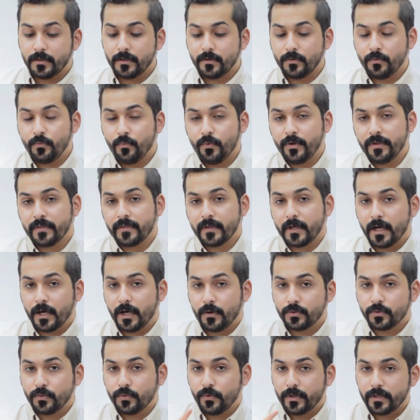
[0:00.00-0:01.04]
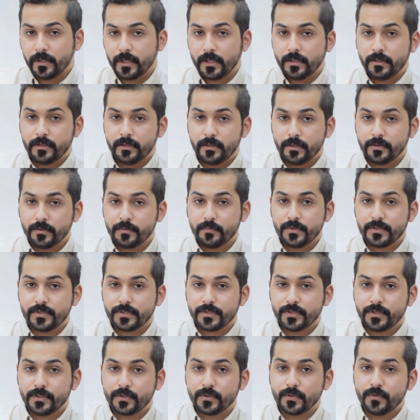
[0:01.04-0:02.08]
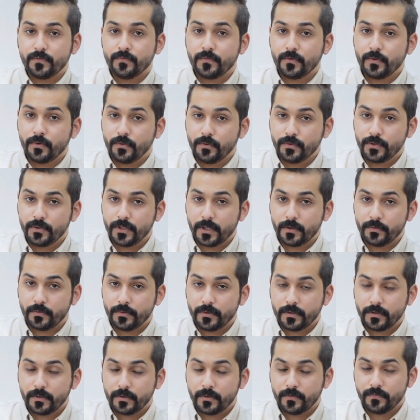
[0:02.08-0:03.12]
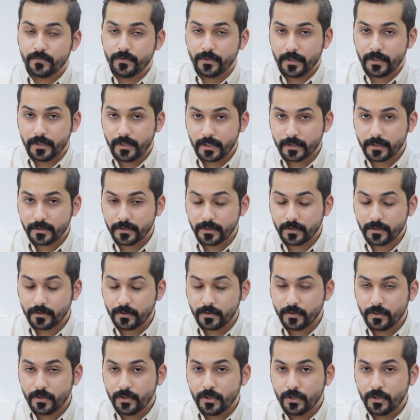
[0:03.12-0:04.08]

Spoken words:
without 100% of cool down of the reactor,